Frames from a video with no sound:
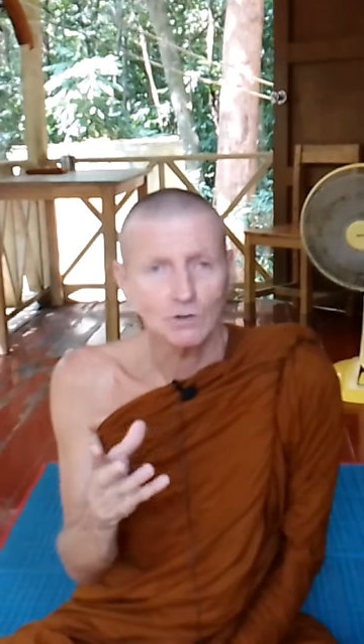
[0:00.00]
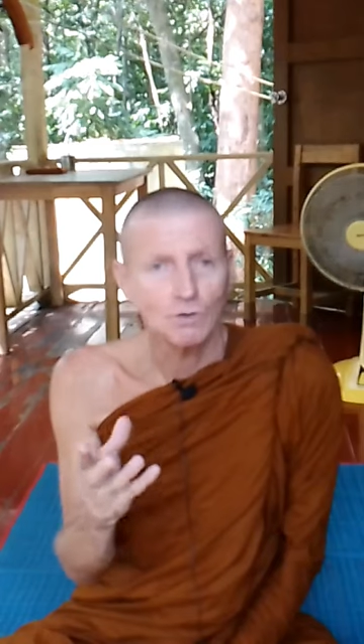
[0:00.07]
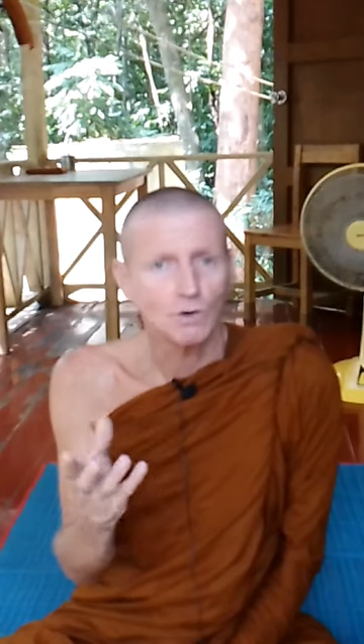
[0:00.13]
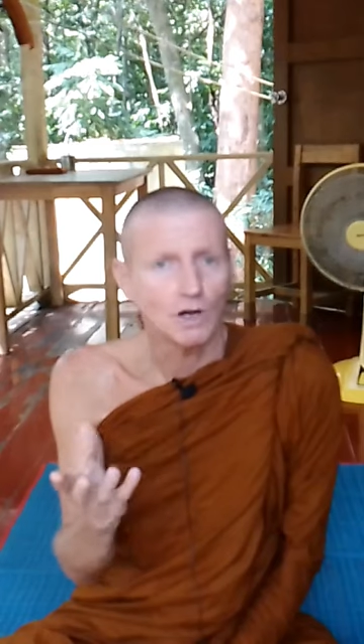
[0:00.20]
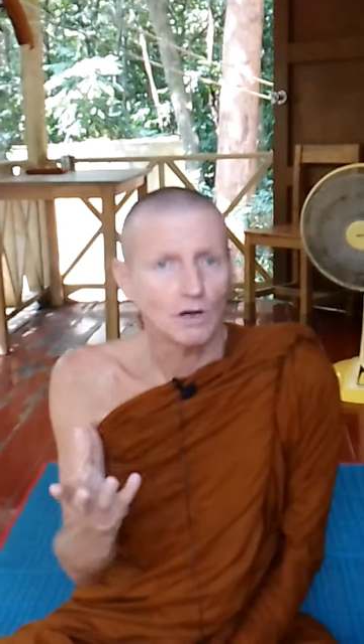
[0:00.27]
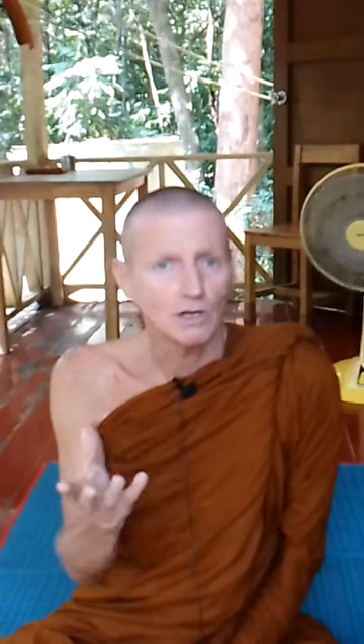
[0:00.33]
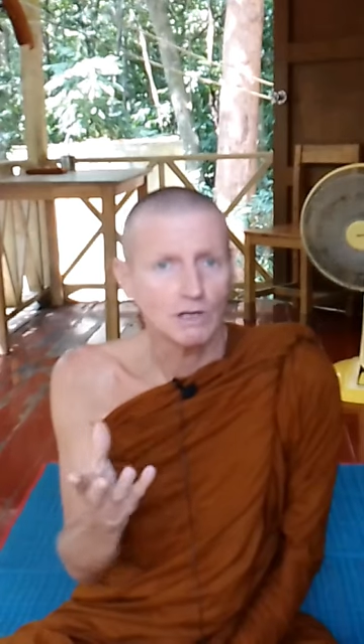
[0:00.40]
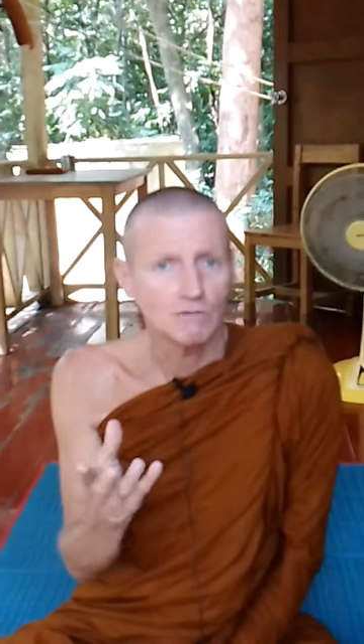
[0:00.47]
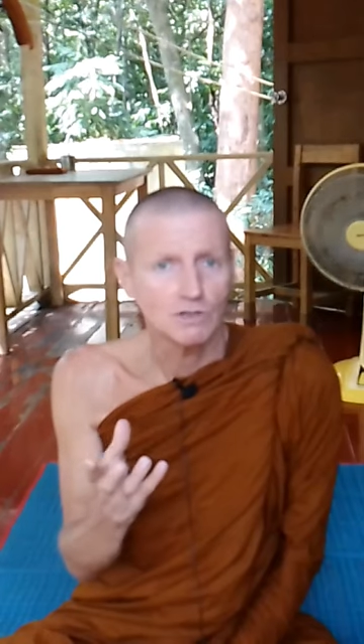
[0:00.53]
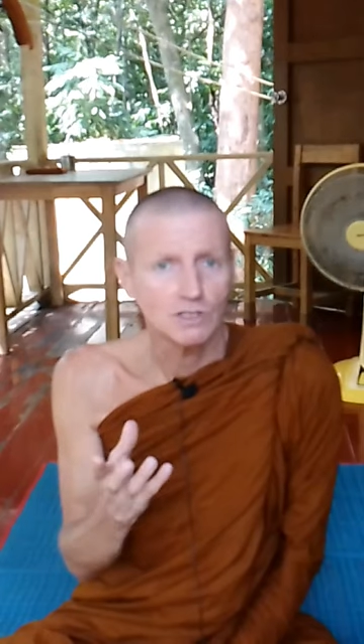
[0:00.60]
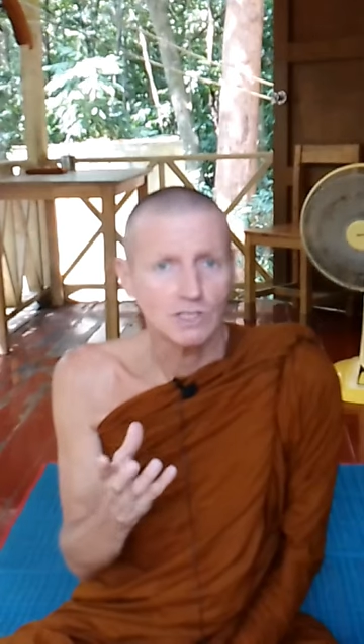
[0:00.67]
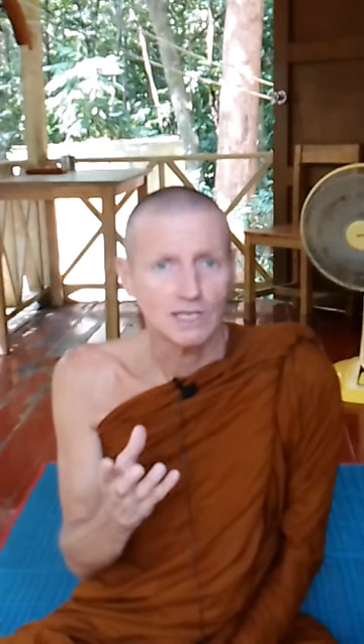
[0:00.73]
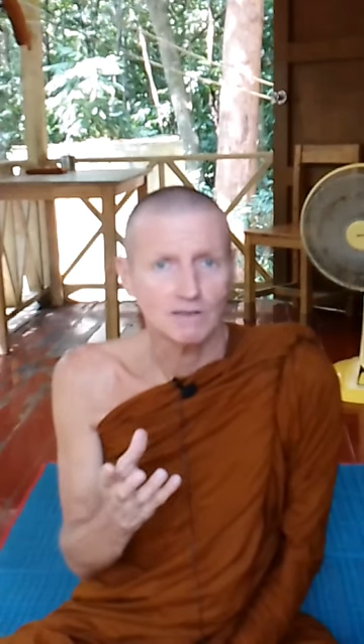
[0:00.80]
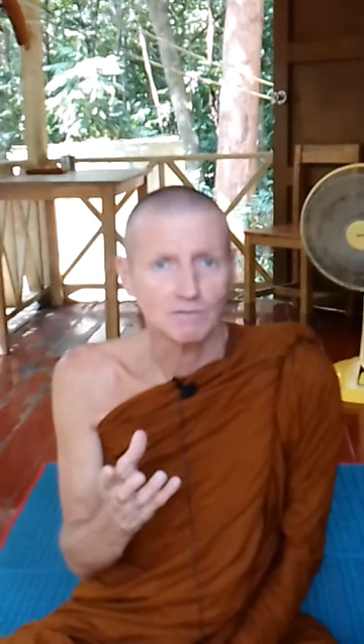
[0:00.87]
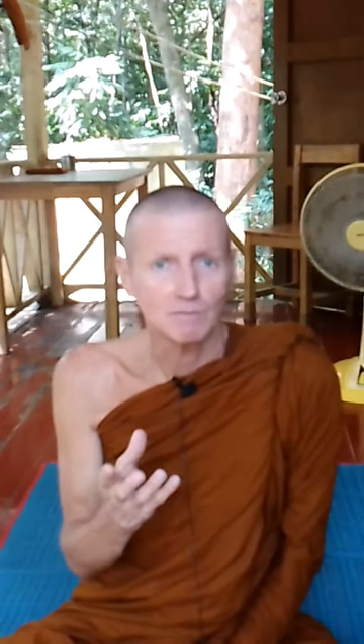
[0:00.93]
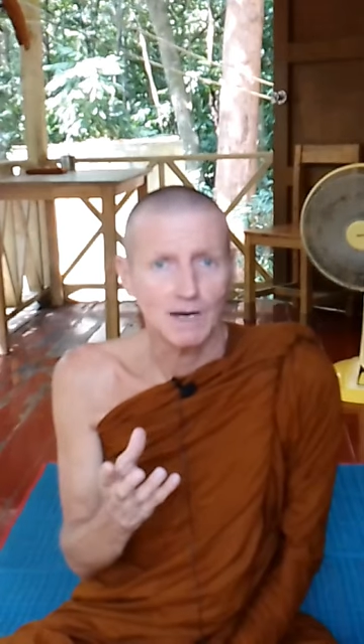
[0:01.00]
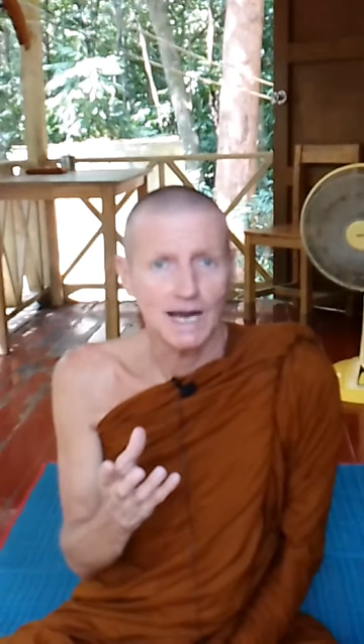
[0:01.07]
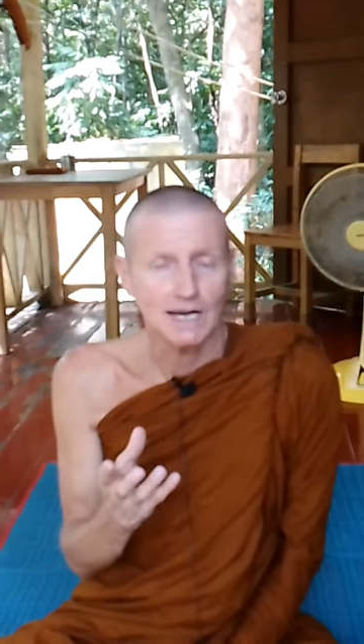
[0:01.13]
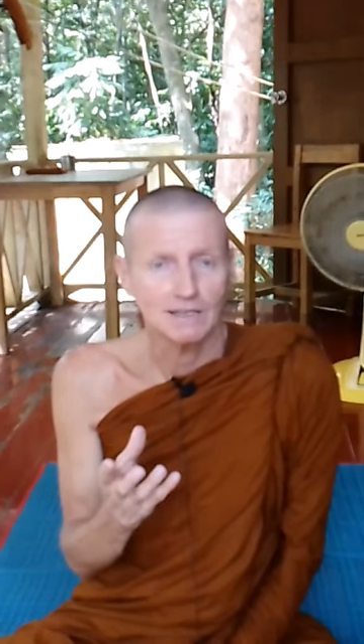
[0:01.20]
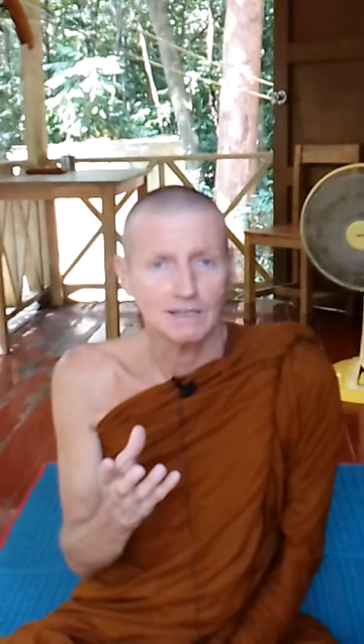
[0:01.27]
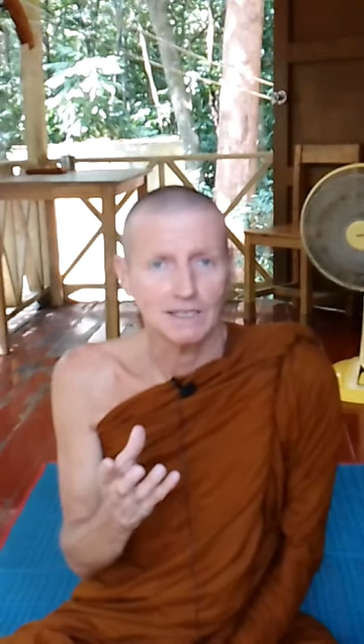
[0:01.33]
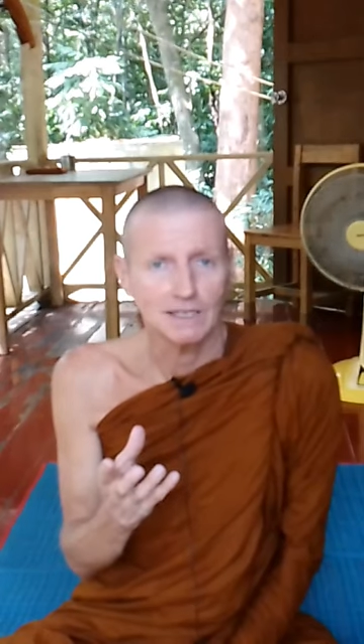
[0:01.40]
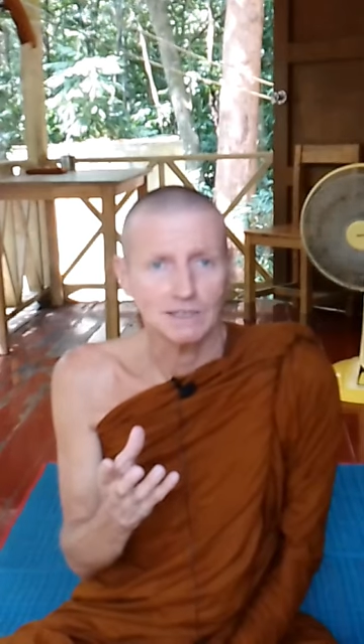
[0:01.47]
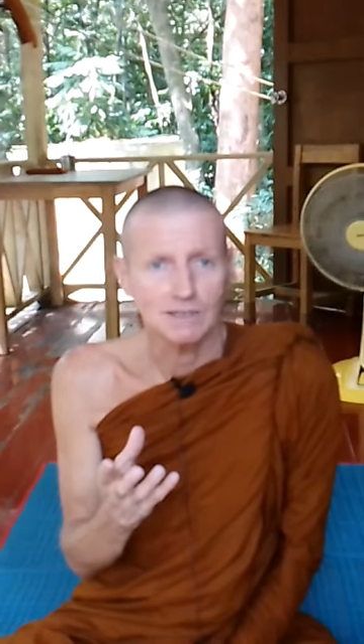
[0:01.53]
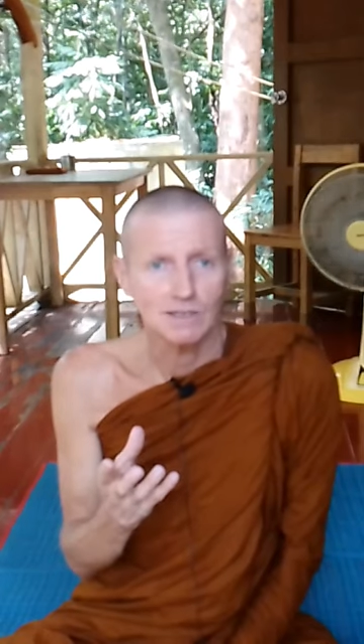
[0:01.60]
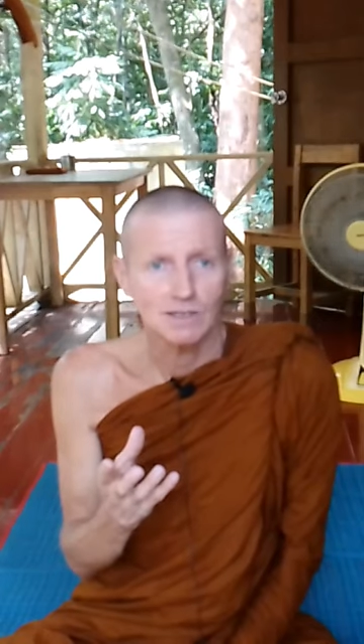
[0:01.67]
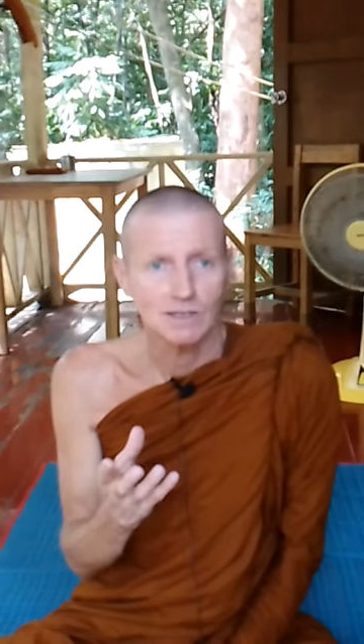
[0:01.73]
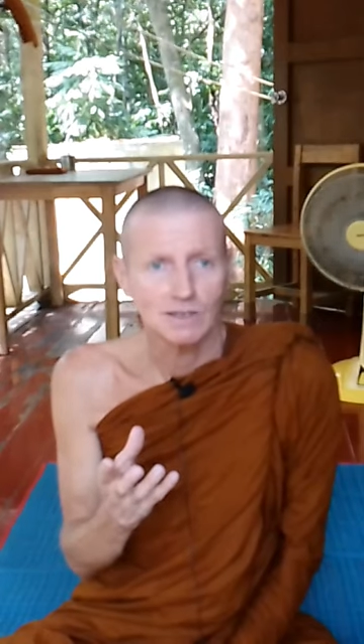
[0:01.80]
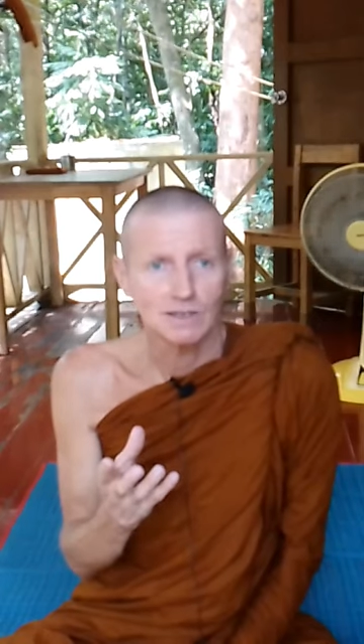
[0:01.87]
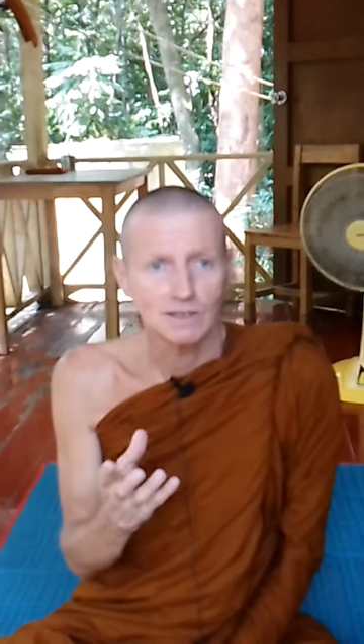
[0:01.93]
you will only receive bad
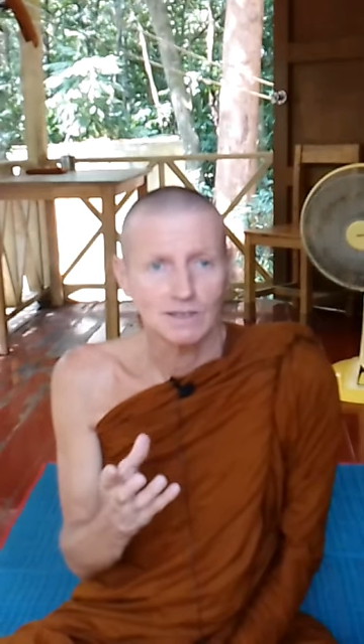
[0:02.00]
things.